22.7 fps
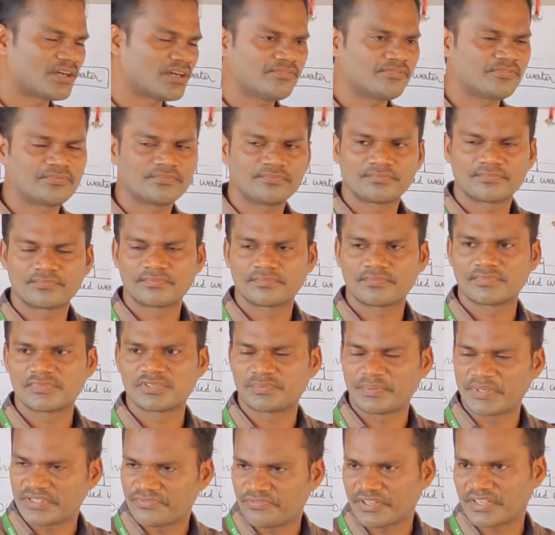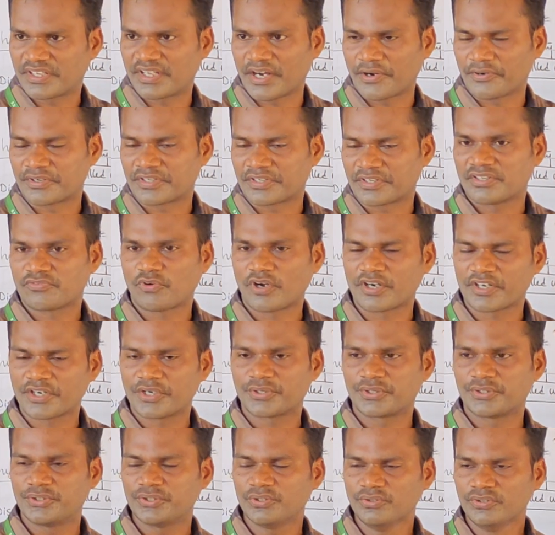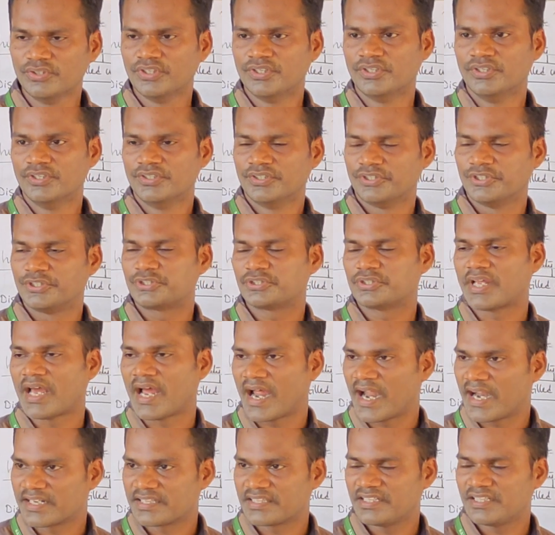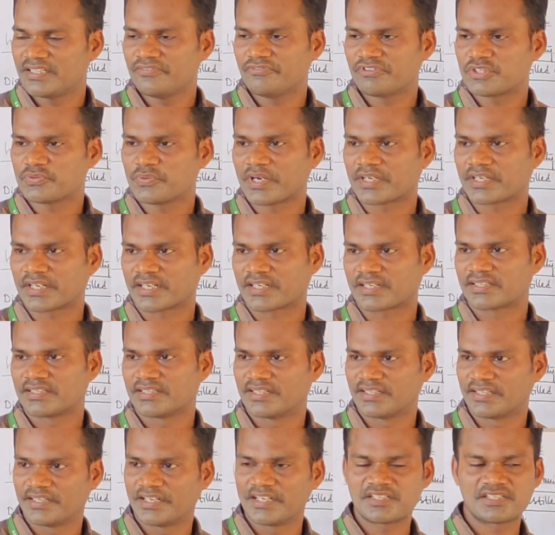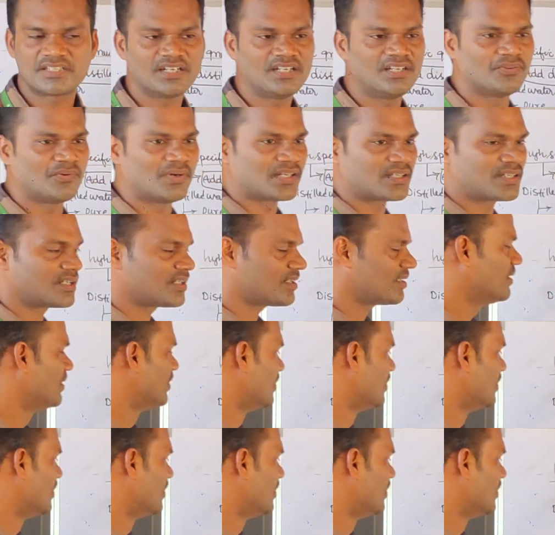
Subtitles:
of specific gravity. Then what you have to do? You should add the which water? Distilled water.